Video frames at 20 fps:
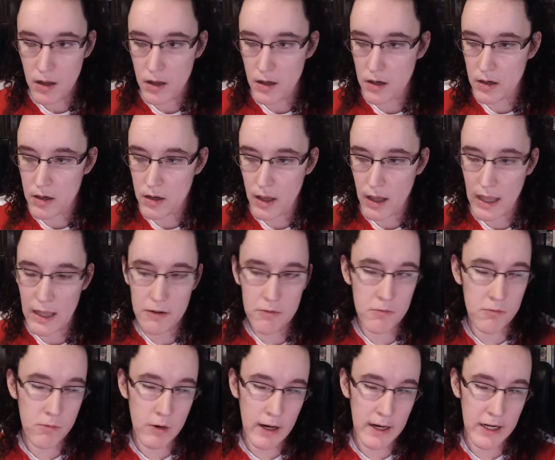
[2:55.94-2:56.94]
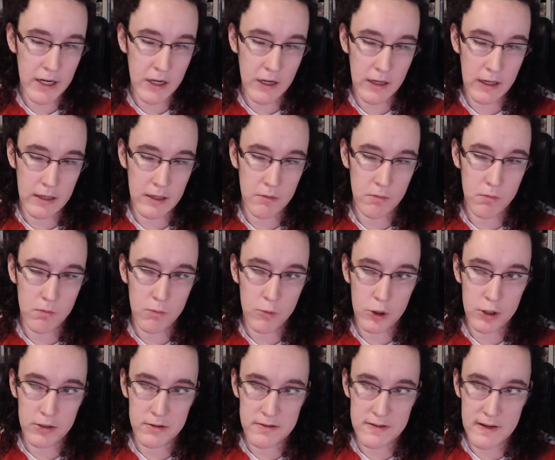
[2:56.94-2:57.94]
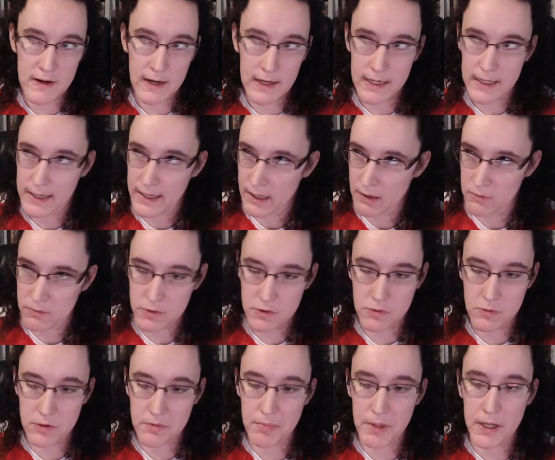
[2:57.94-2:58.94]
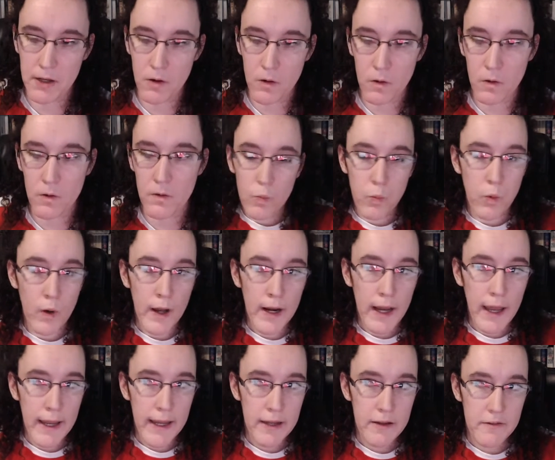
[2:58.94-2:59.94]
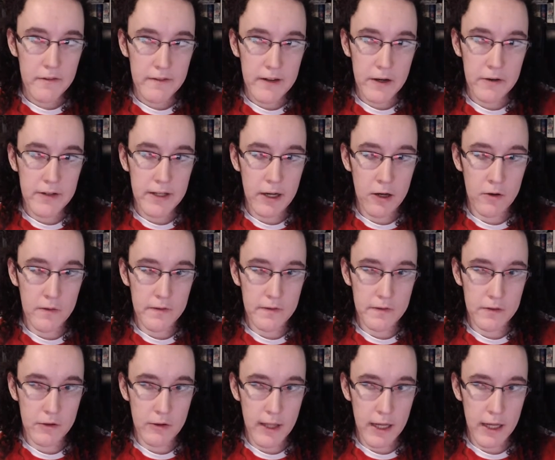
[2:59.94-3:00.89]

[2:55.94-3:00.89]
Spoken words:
not writing any words that I can count toward my goal? What I have found helpful,